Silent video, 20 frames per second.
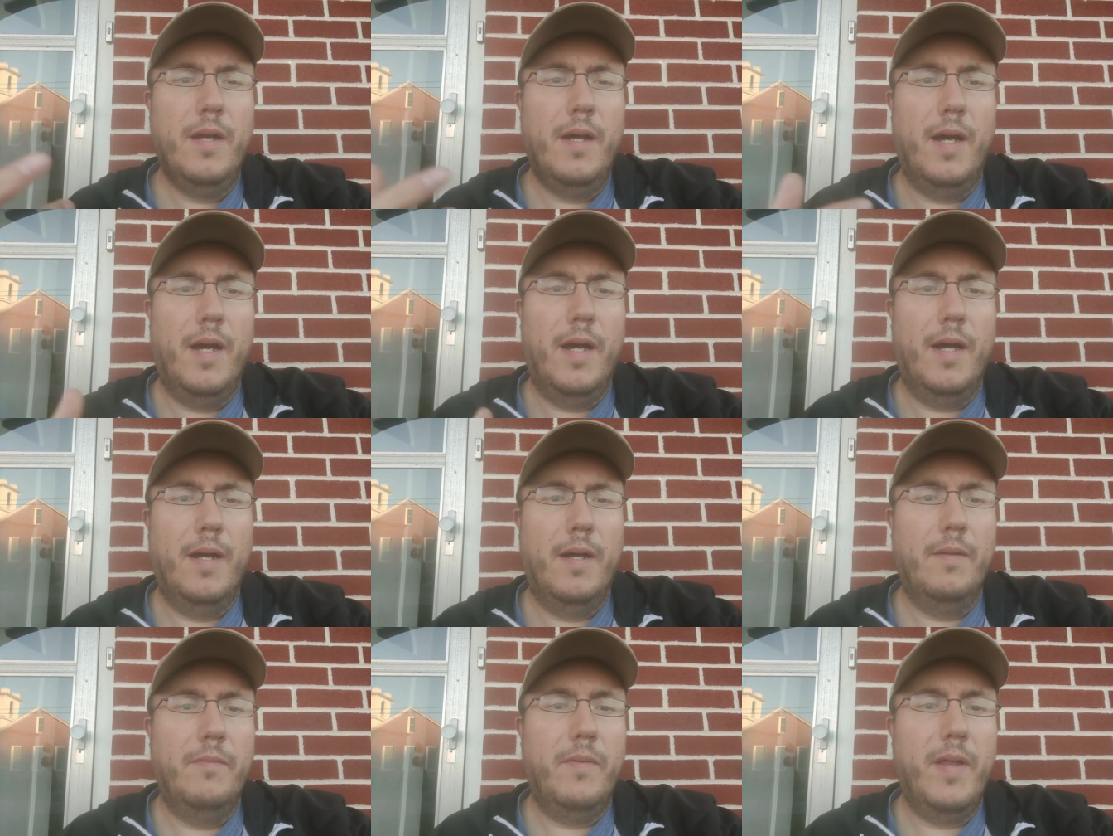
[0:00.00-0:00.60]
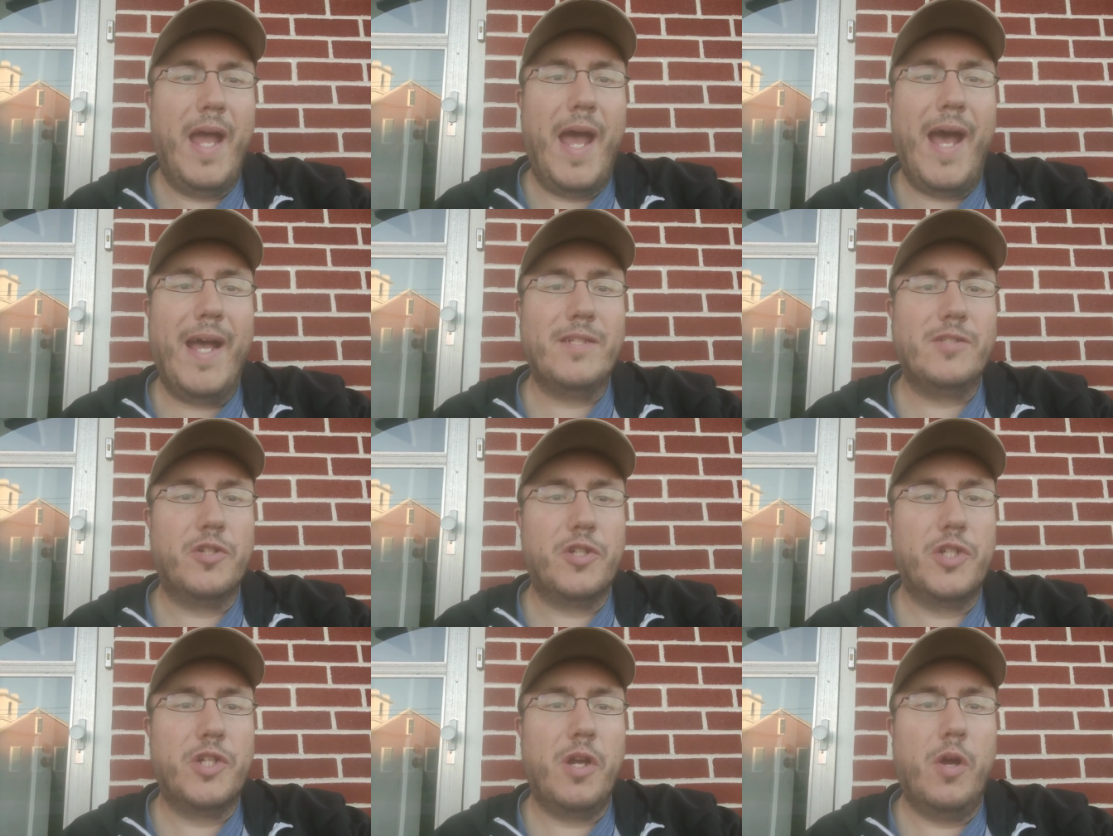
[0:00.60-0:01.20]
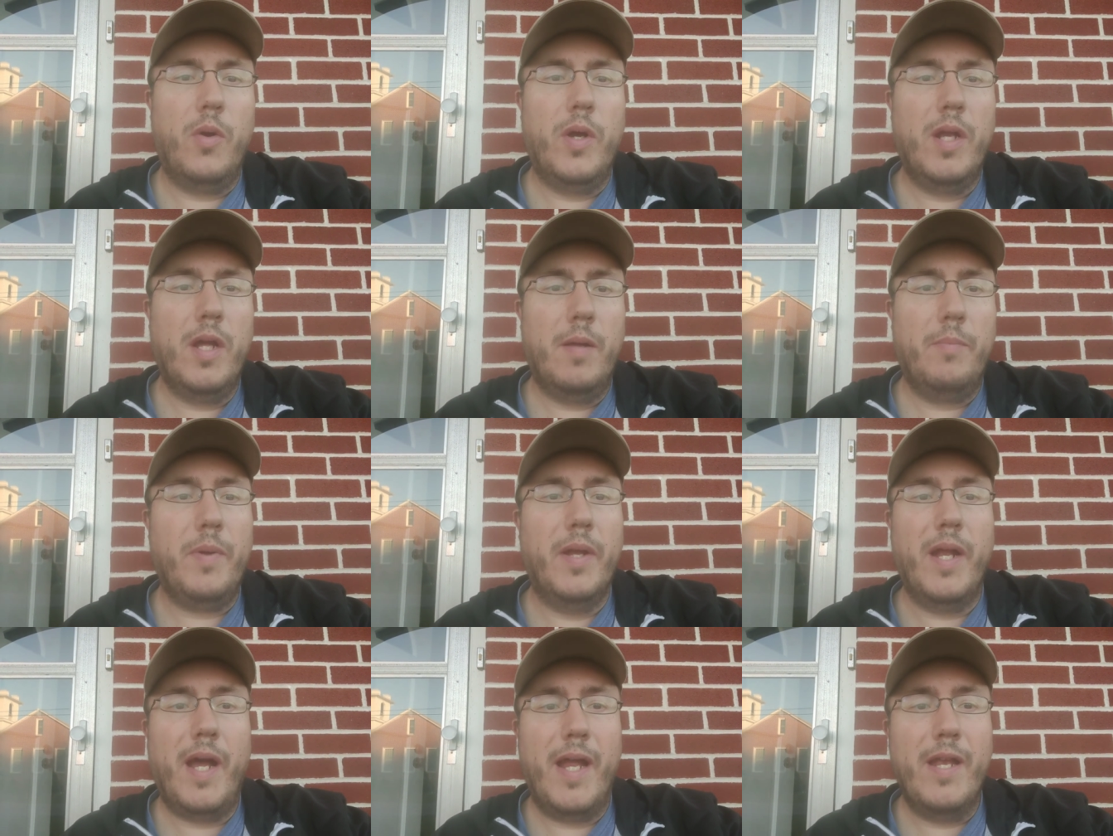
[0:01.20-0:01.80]
uh, ads are showing
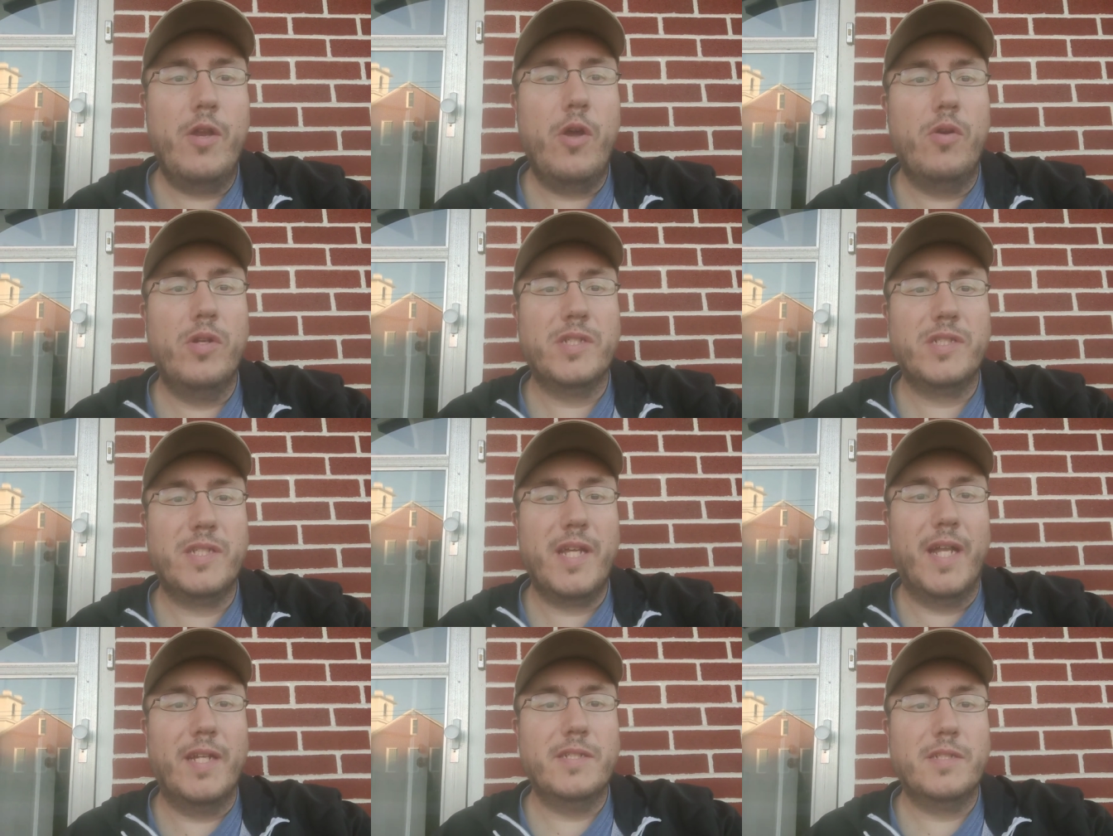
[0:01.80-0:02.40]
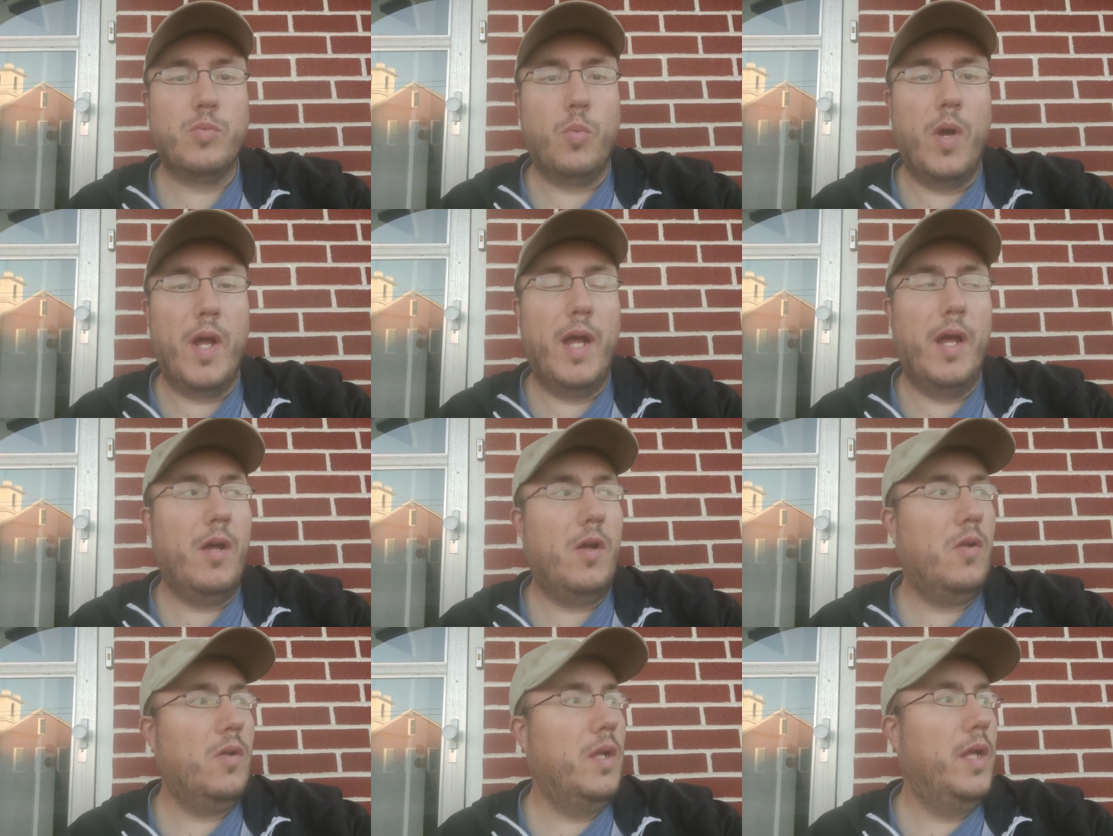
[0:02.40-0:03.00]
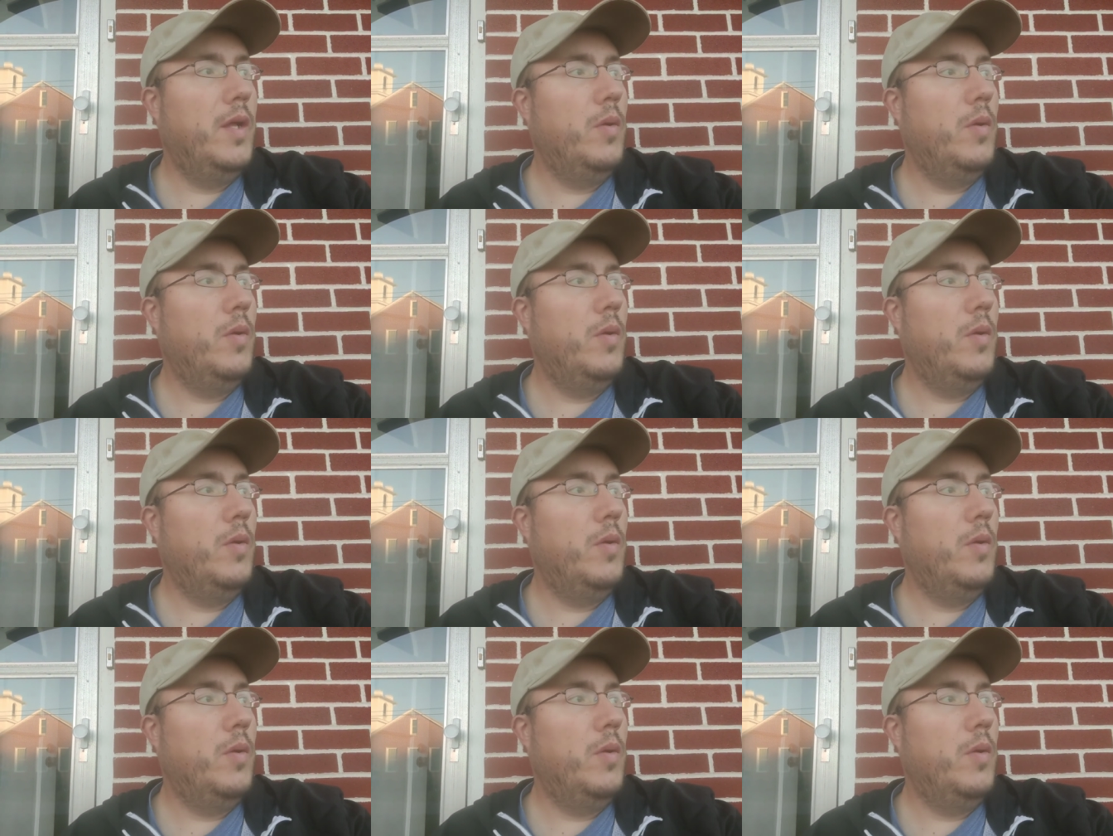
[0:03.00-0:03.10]
up, and I noticed that as well.